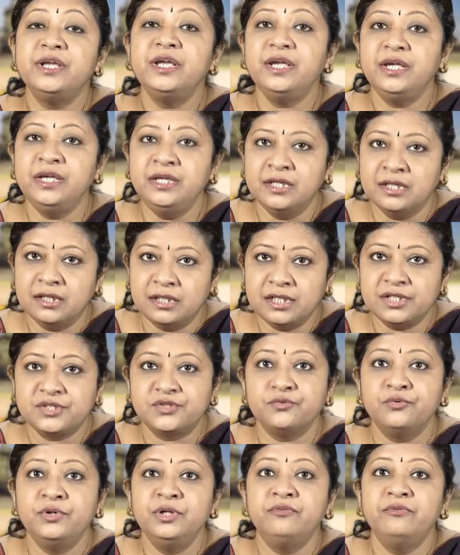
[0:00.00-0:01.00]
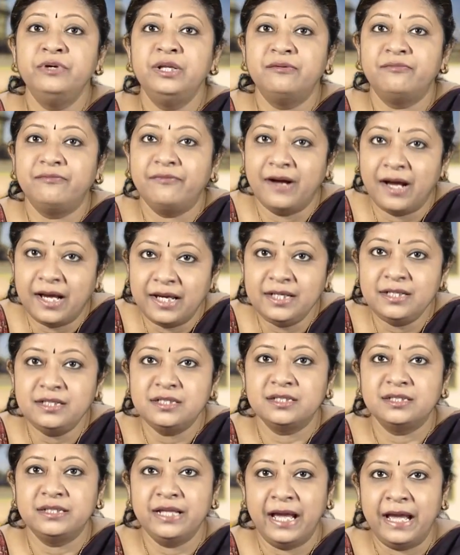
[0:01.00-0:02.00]
years, we will
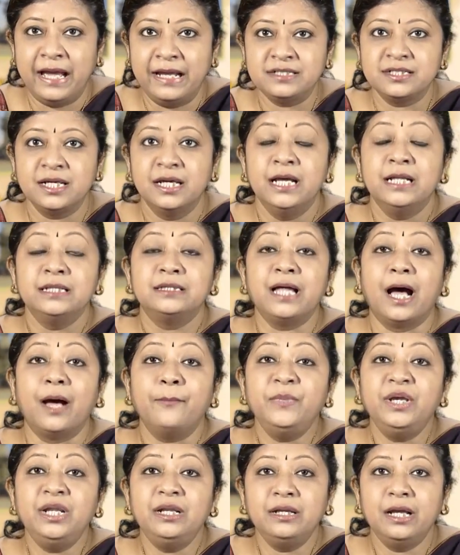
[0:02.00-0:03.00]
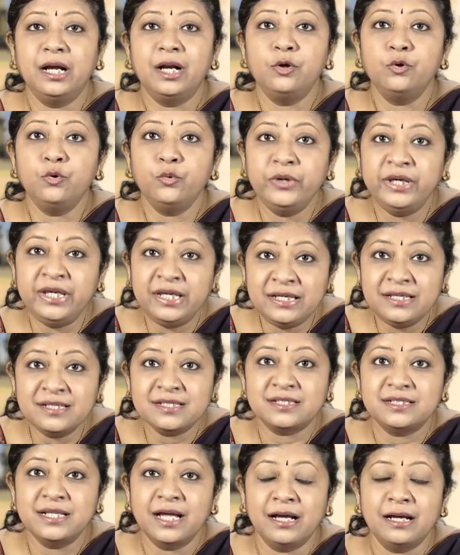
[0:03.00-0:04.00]
find that Tamil Nadu
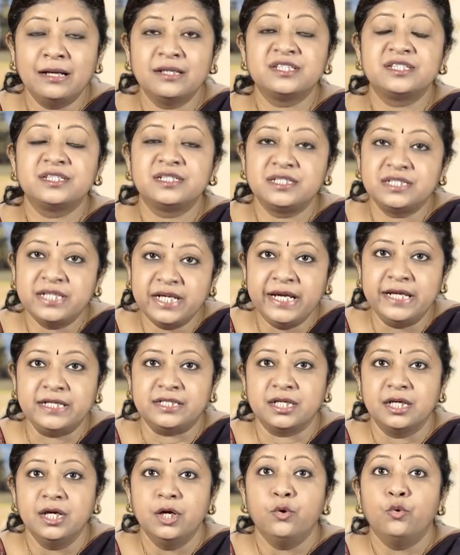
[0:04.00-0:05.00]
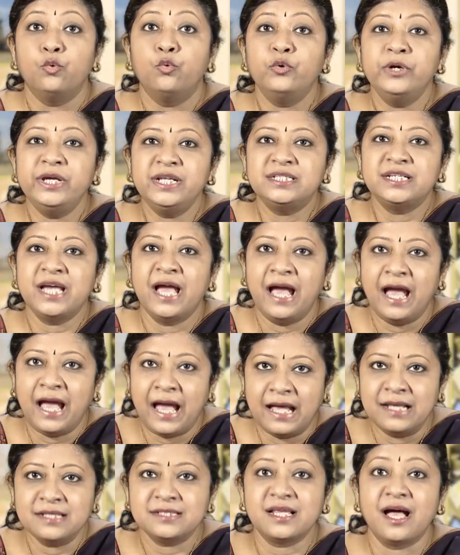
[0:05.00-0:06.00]
is the state which
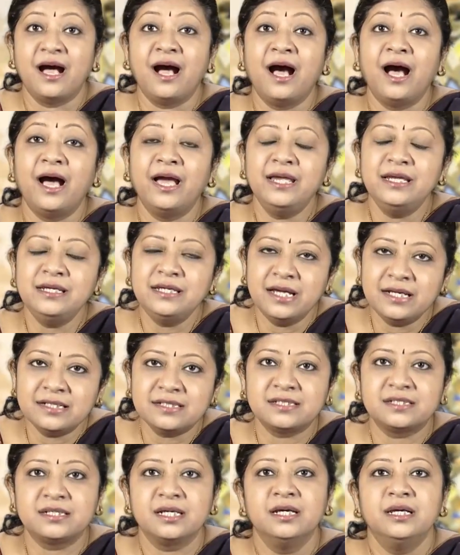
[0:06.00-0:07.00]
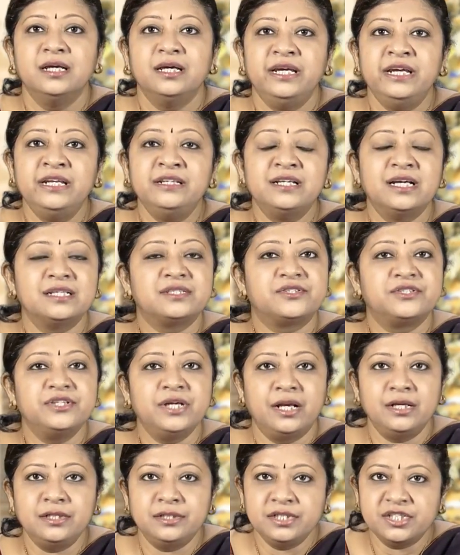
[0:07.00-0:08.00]
has highest
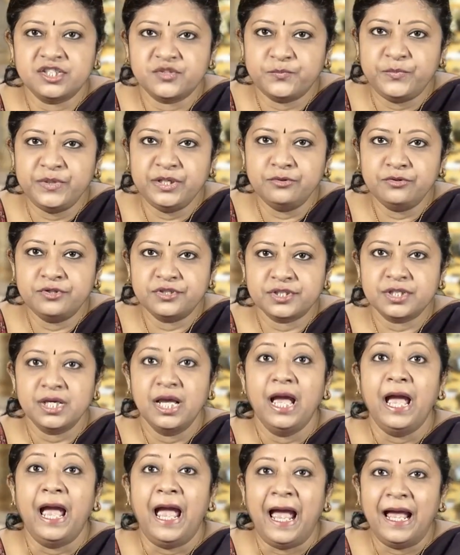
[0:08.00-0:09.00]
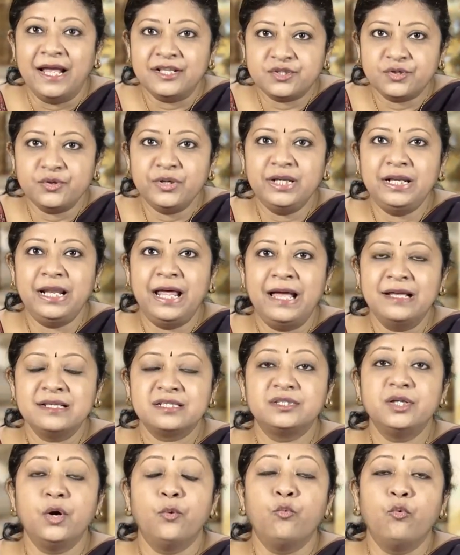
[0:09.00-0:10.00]
industrial disputes, as well as
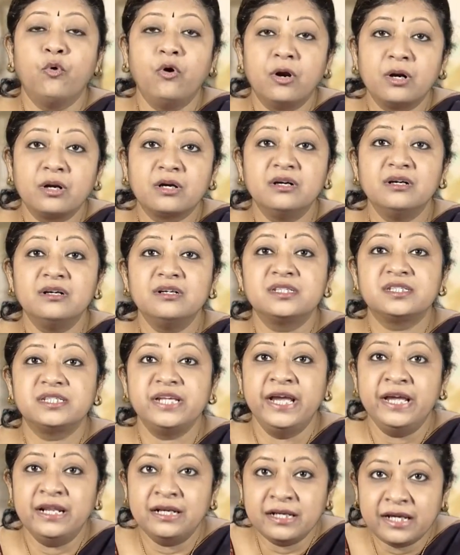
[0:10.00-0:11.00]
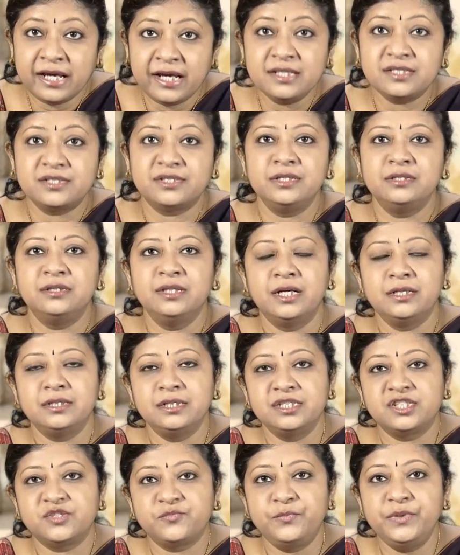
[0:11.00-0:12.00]
the workers engaged in the
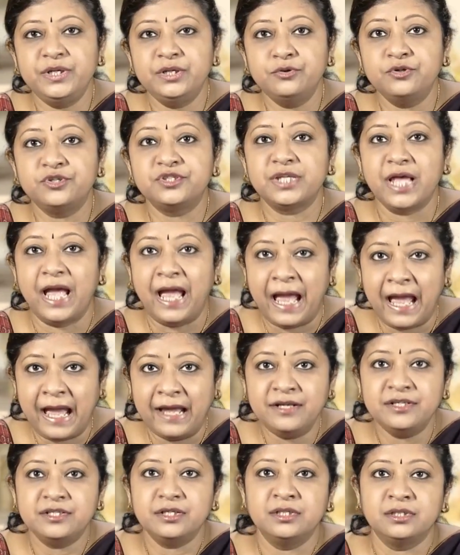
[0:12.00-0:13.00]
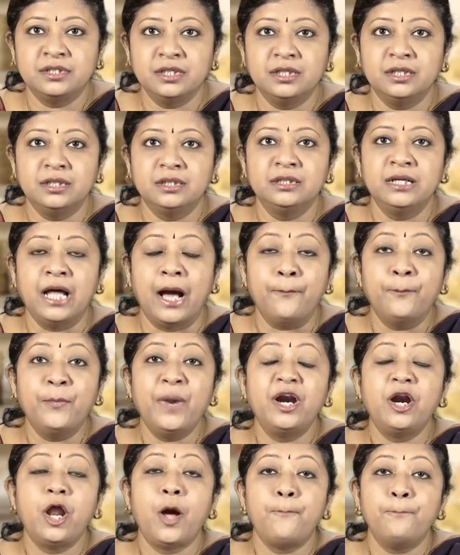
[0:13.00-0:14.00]
disputes and the
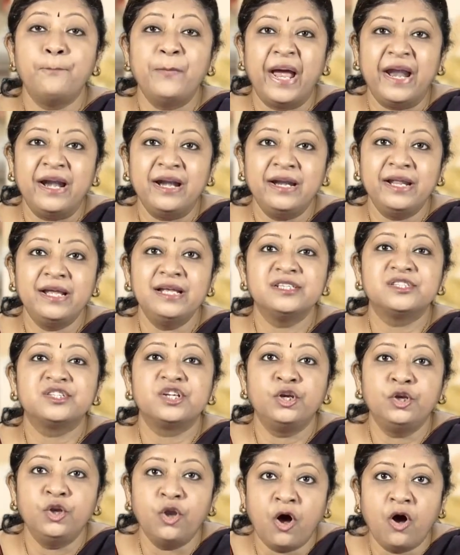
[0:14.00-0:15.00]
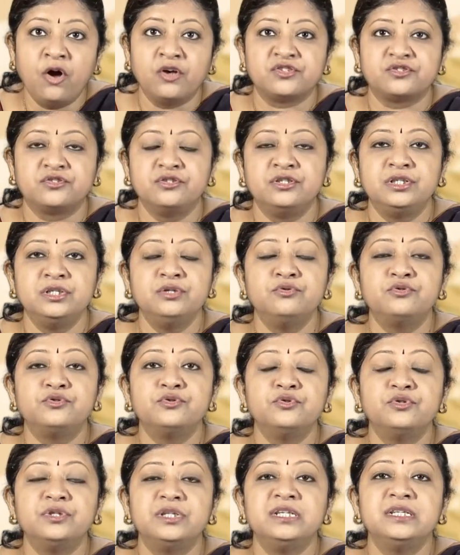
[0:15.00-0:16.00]
number of man-days lost due
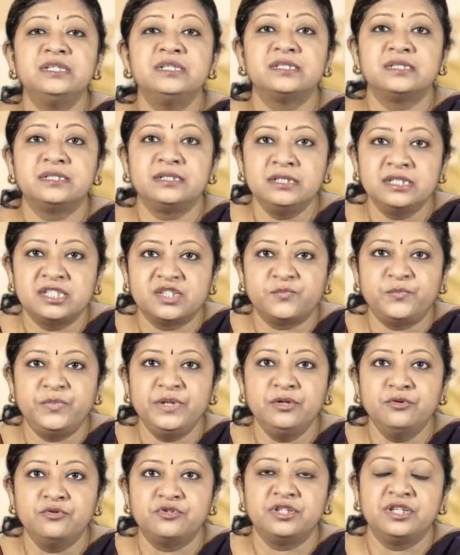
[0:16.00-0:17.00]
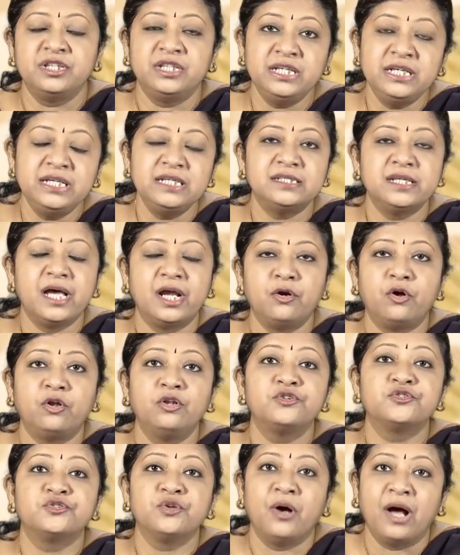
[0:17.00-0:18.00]
to these dispute. These are
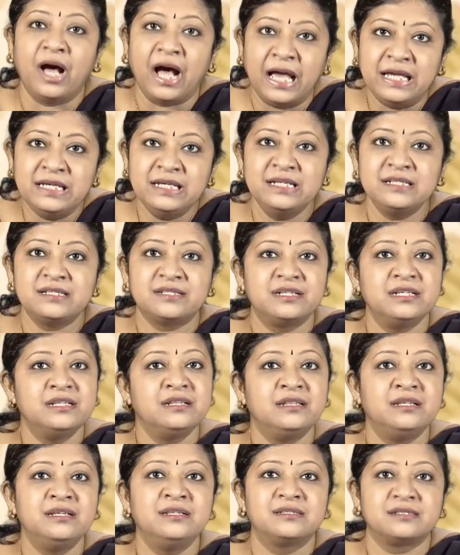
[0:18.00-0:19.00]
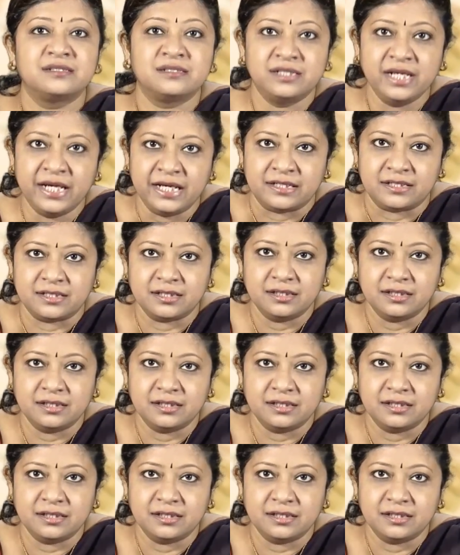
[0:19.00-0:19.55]
also highest in this state.